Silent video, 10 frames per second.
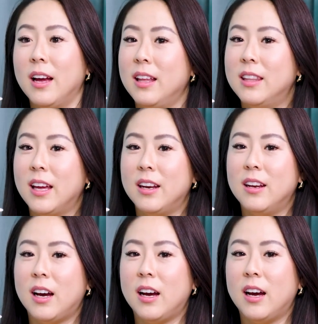And
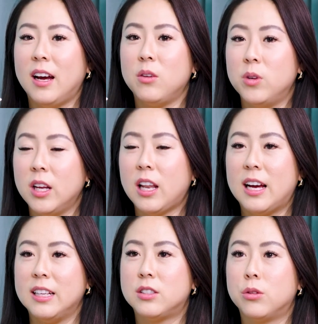then I
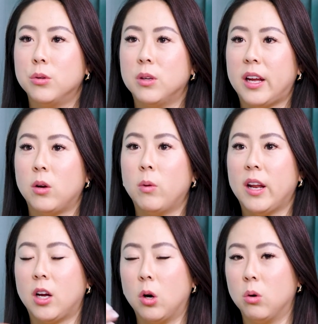realized through like when
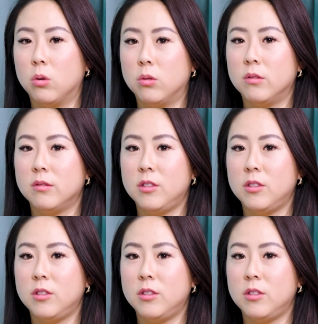I go,